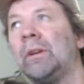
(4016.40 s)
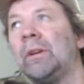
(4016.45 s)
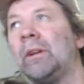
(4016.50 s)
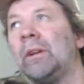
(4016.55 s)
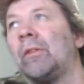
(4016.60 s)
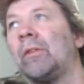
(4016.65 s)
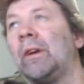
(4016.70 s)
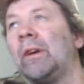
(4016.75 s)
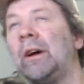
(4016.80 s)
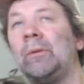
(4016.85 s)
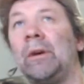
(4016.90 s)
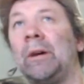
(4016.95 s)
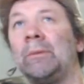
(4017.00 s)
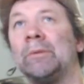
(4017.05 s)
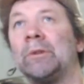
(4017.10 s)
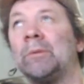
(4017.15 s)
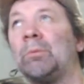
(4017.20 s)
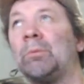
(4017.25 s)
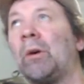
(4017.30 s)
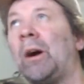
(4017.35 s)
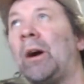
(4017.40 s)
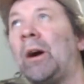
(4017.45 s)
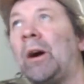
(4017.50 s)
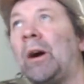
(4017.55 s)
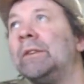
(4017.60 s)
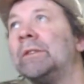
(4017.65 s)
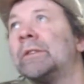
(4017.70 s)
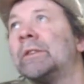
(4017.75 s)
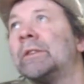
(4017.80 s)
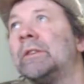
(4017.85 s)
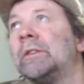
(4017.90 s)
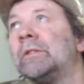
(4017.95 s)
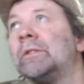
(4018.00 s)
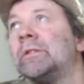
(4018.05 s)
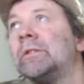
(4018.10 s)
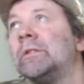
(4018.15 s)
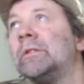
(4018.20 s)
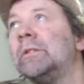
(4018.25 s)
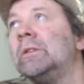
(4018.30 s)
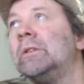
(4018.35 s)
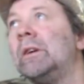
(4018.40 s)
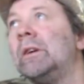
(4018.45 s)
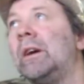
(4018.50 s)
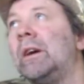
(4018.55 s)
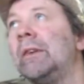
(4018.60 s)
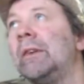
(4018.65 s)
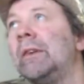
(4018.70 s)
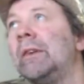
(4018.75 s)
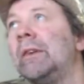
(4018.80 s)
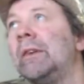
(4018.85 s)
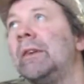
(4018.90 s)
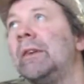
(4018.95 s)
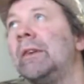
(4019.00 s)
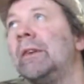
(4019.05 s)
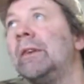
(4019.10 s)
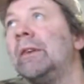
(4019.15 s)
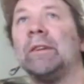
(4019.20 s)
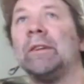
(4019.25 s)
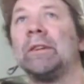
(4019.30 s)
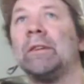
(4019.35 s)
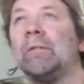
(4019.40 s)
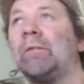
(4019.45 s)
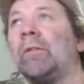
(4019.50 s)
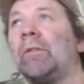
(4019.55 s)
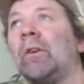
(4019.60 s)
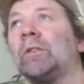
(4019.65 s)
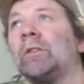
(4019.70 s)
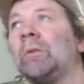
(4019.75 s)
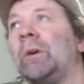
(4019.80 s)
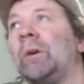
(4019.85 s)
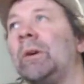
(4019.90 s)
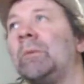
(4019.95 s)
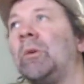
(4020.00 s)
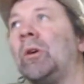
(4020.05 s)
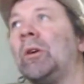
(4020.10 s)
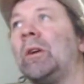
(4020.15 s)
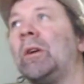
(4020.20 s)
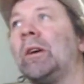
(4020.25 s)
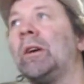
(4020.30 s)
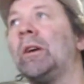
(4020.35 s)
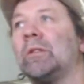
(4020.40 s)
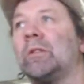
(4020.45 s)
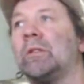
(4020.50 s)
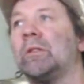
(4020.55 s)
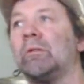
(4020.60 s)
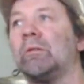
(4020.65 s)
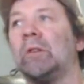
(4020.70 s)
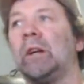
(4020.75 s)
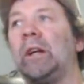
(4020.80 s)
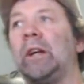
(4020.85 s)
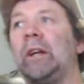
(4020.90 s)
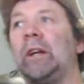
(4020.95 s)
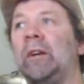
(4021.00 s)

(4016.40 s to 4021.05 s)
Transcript: I'm surprised because I've never had this thing fluctuate more than a degree